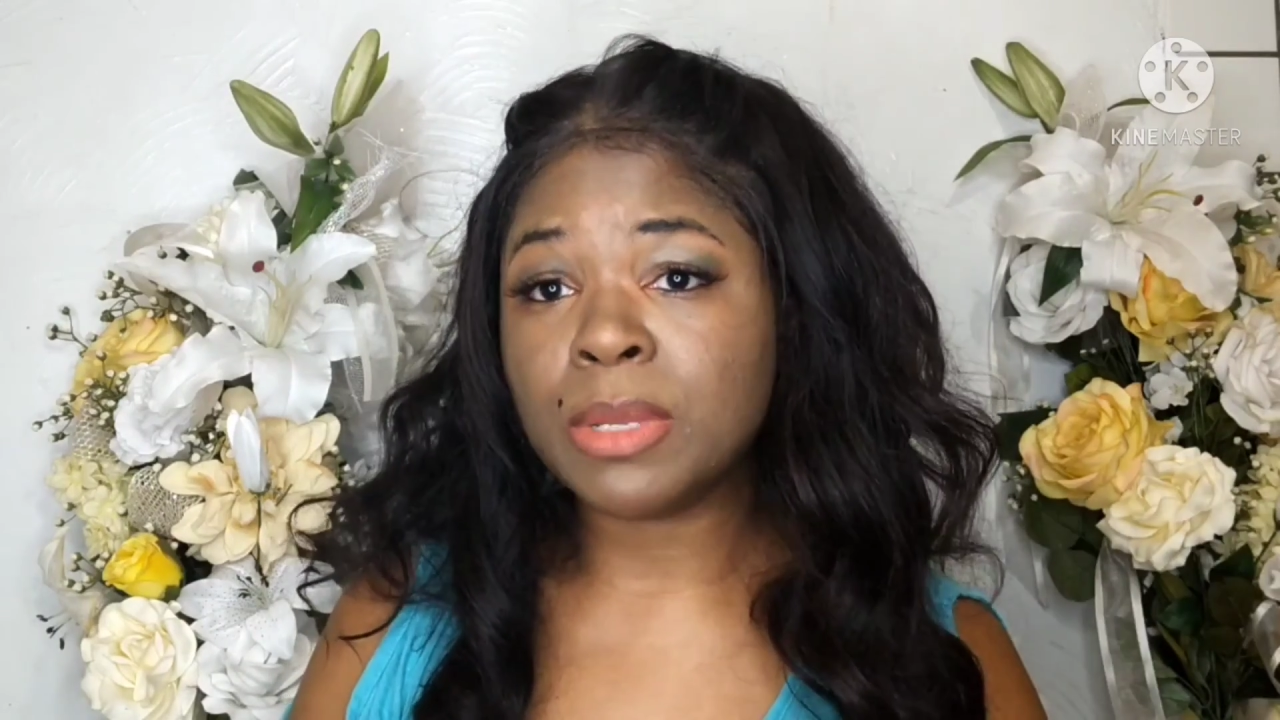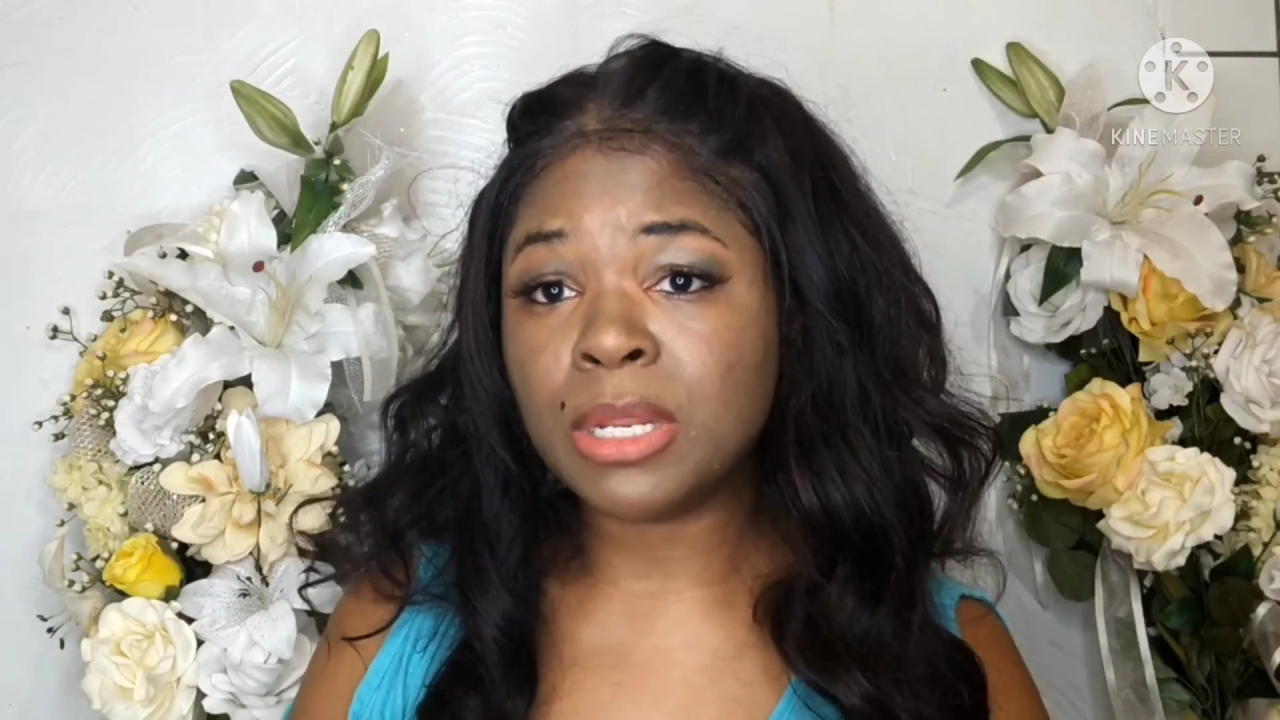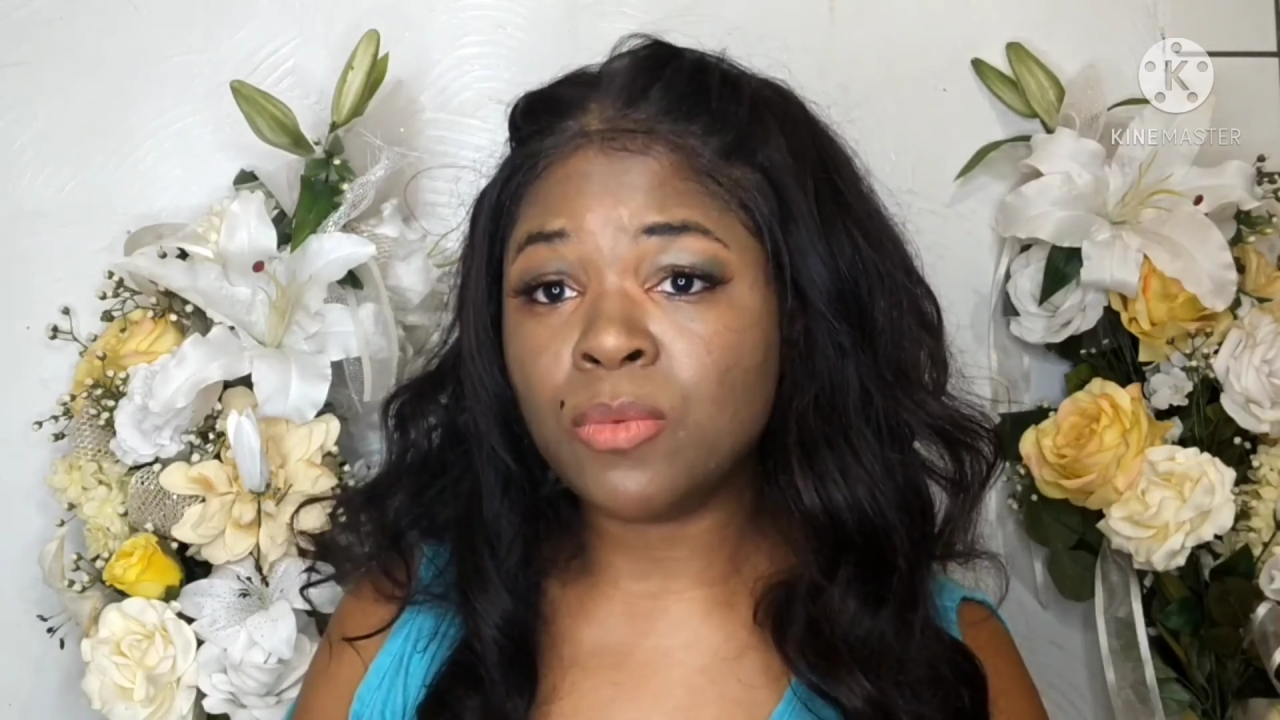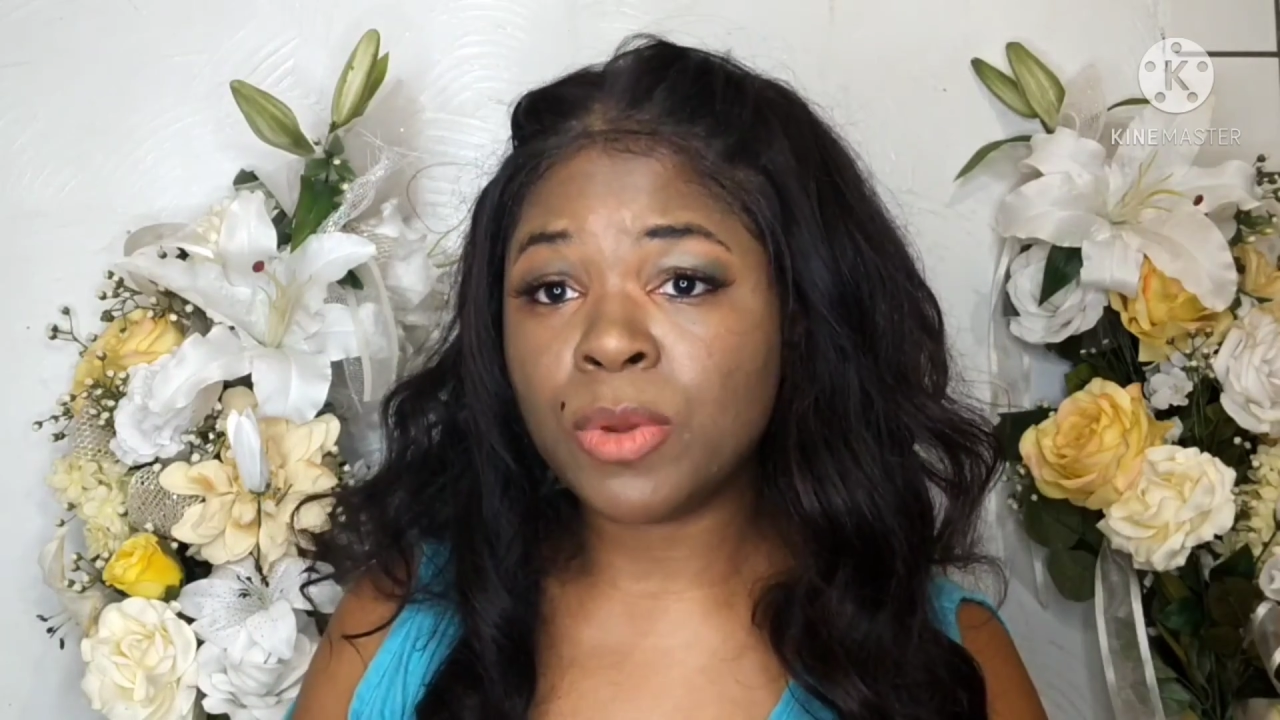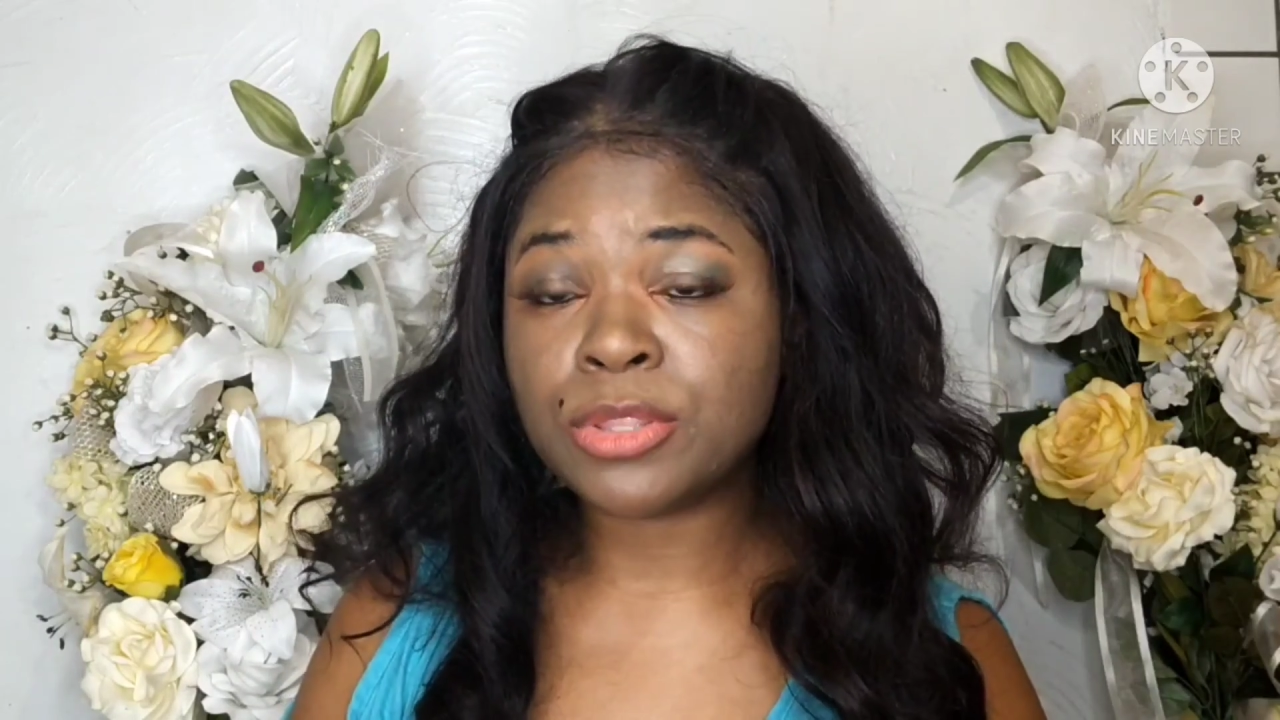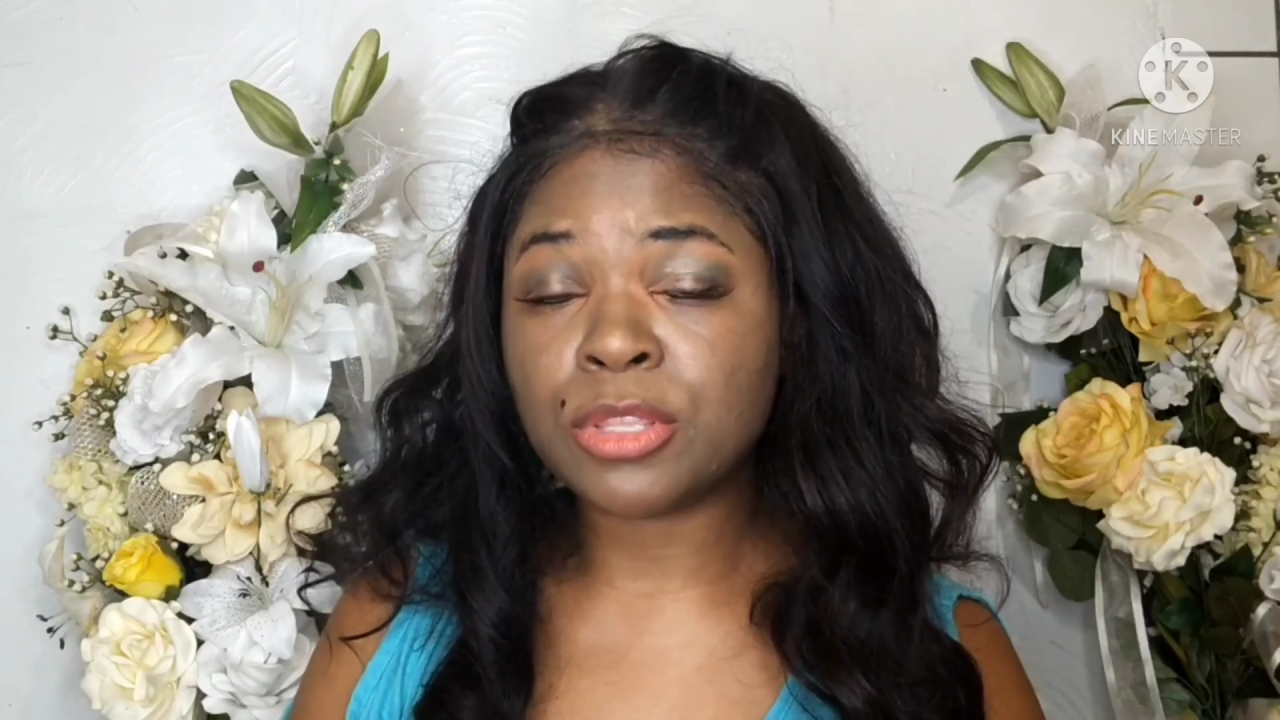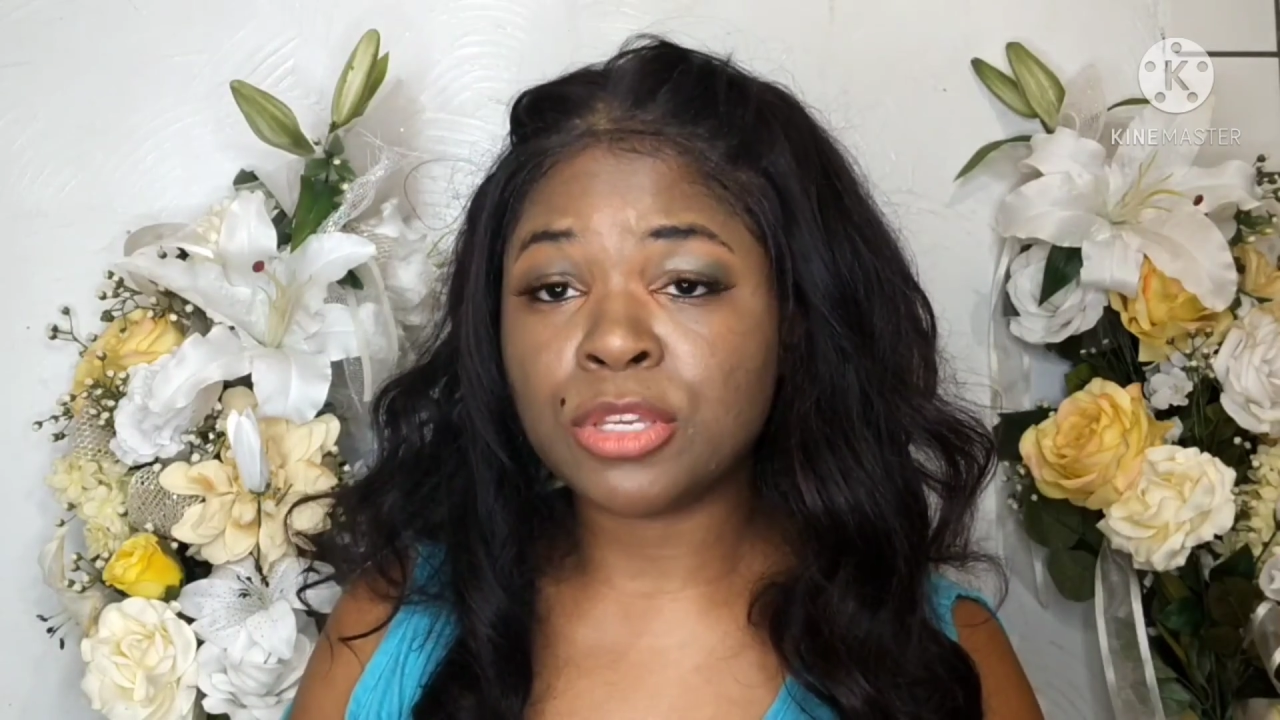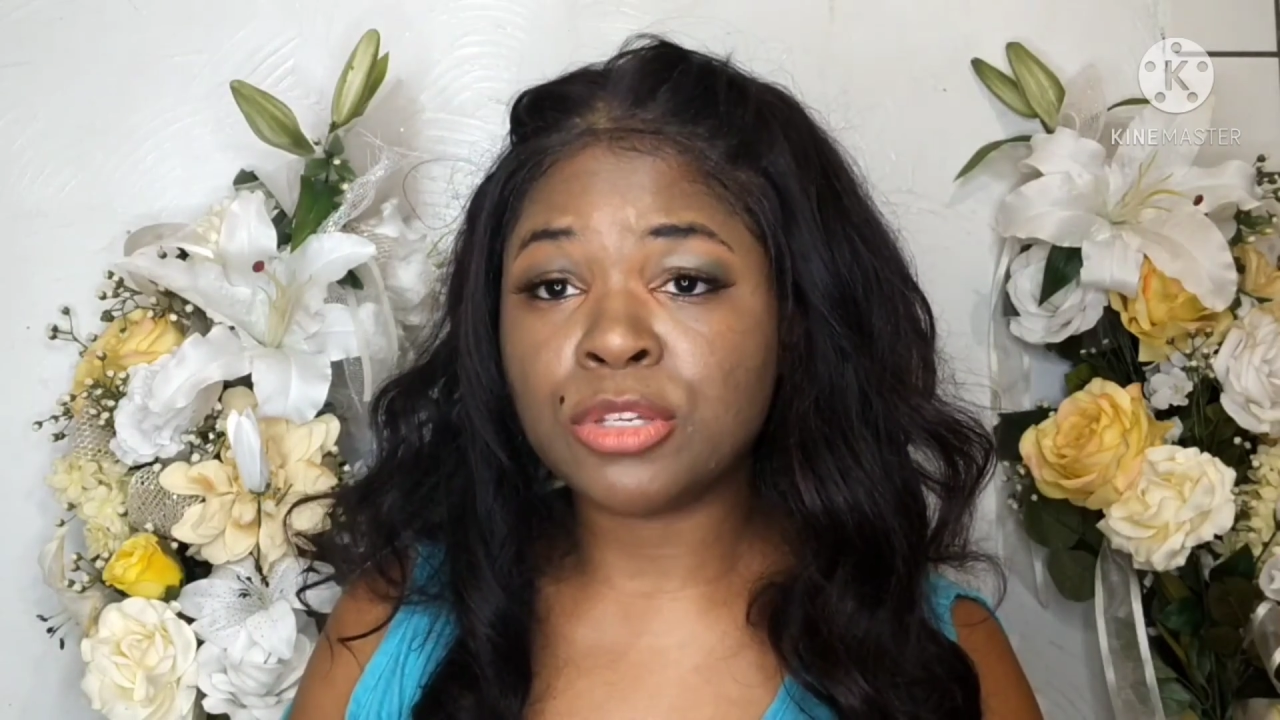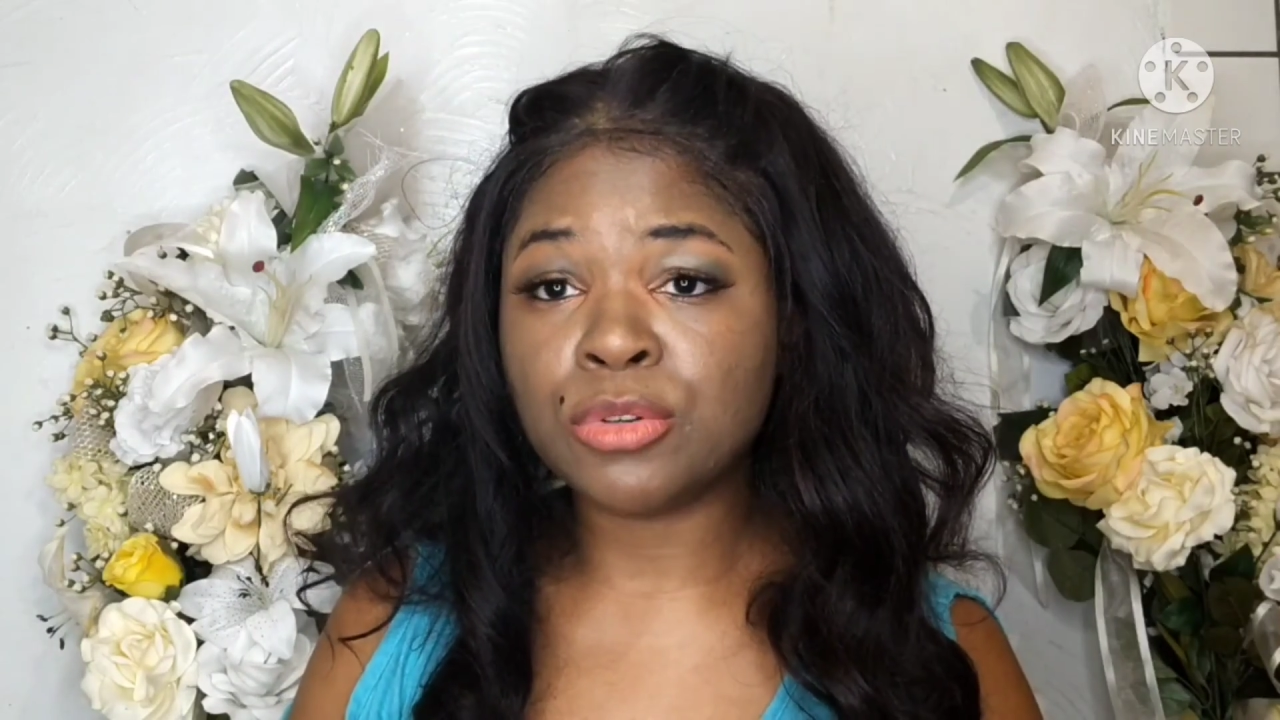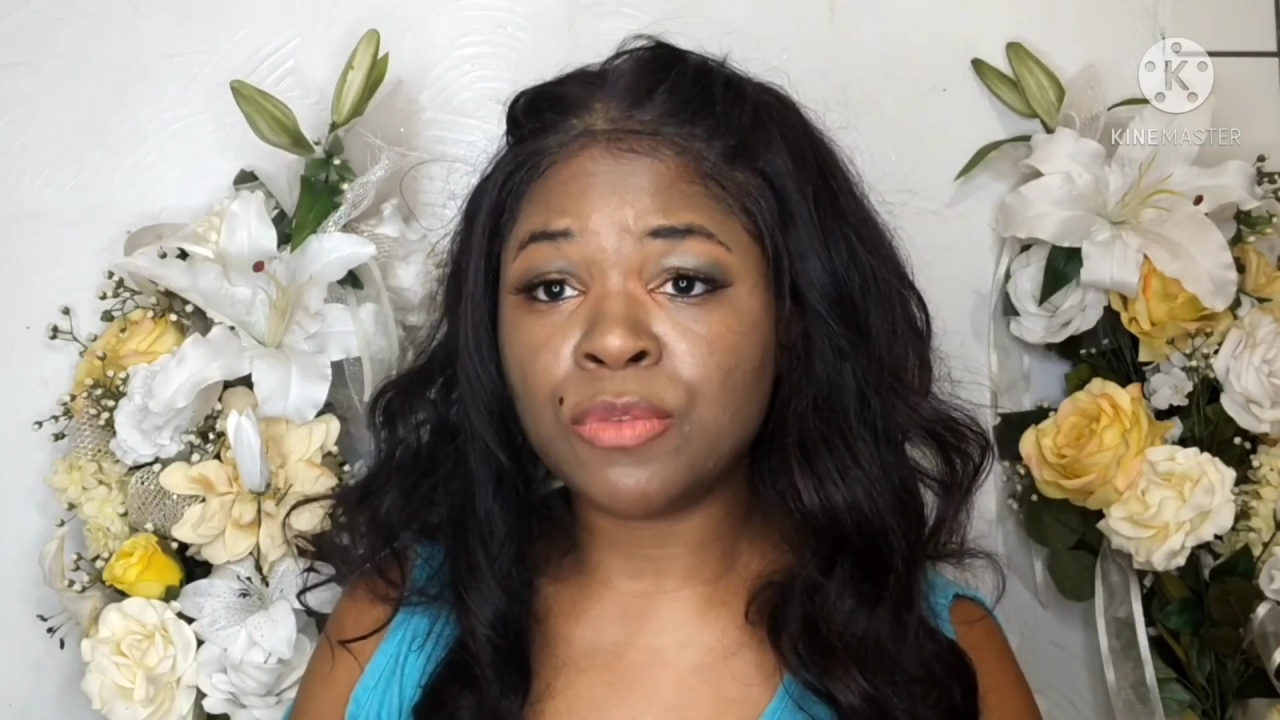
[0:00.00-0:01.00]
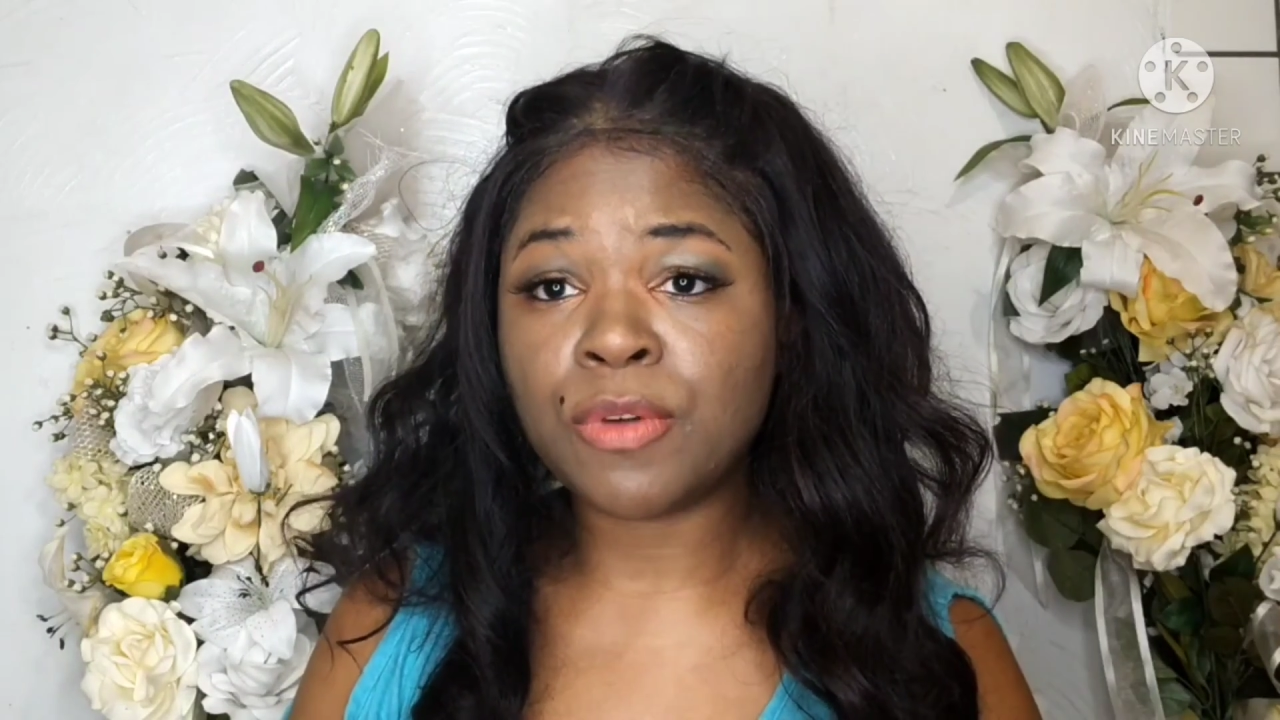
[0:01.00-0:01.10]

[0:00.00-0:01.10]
universe